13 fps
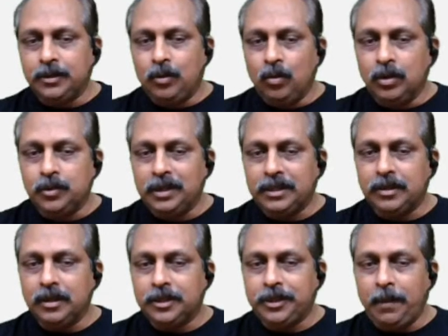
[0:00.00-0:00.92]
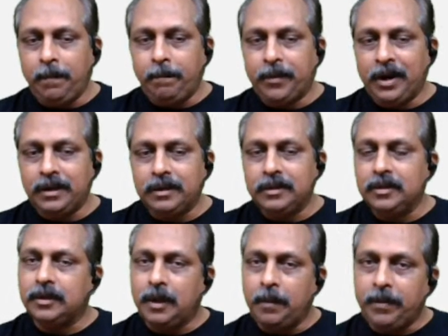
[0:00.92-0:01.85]
goes with shipwreck is a
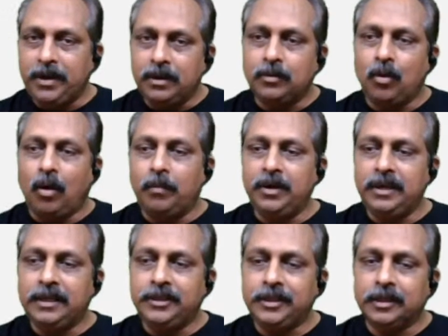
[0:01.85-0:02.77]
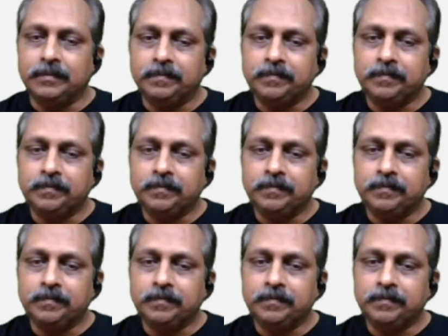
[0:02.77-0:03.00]
typical combination.